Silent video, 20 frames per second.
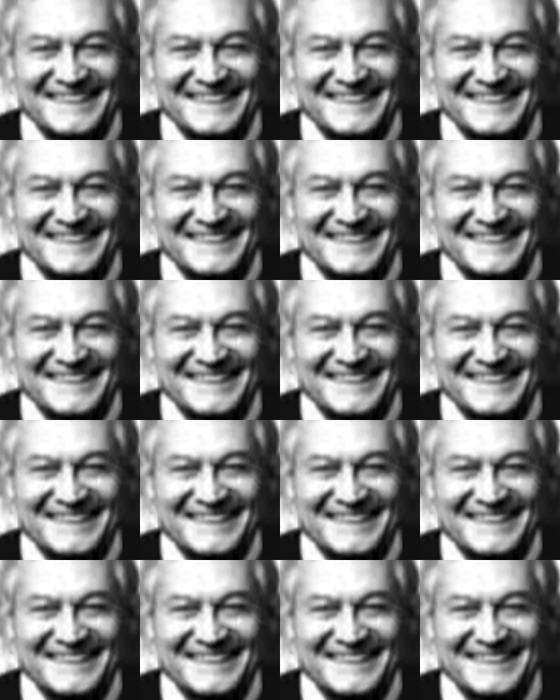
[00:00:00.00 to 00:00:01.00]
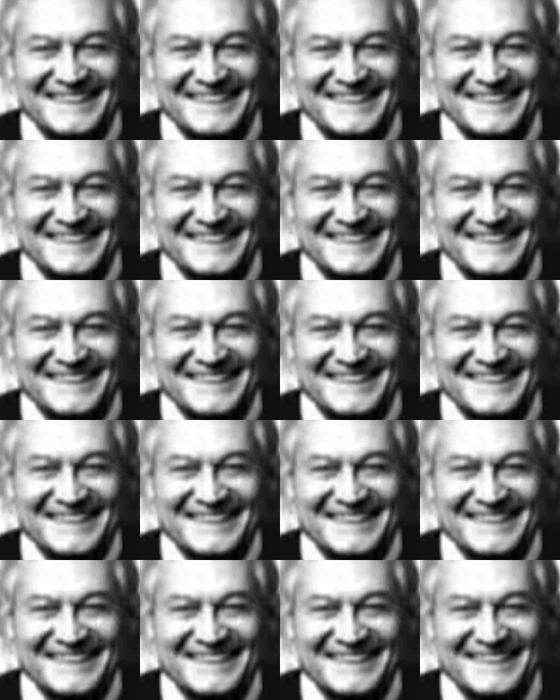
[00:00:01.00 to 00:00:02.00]

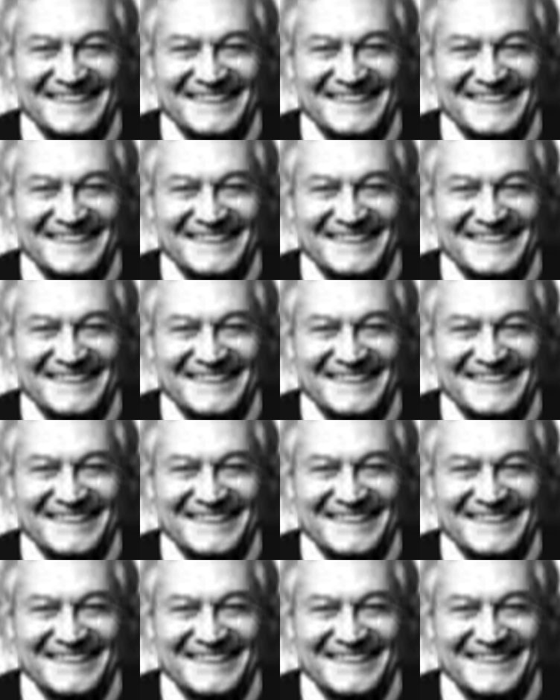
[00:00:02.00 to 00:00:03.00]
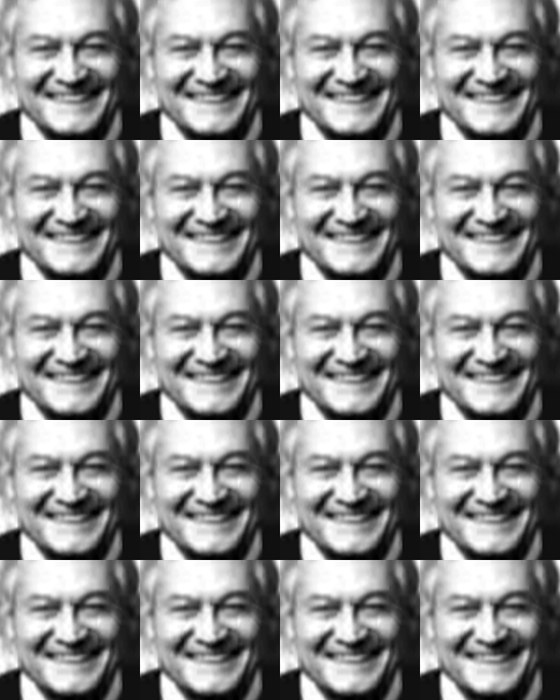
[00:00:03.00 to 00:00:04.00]

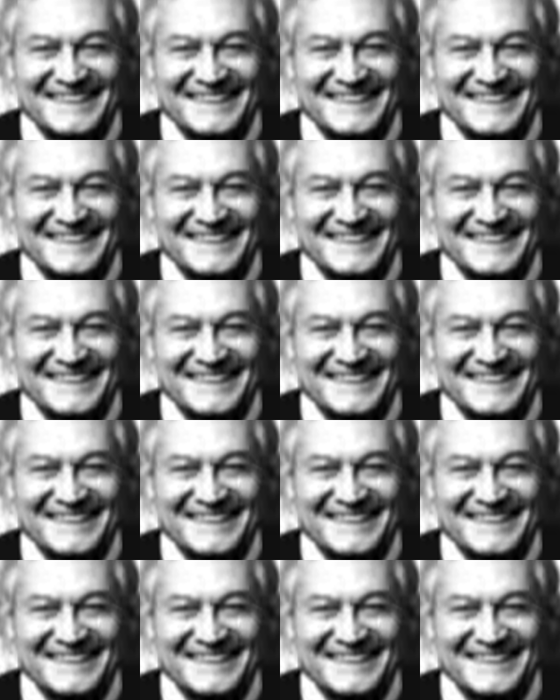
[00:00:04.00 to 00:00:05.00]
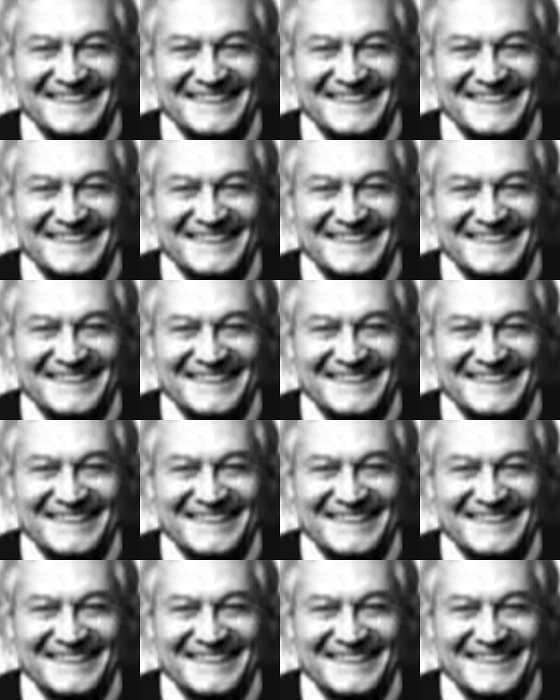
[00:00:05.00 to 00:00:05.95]
[no speech]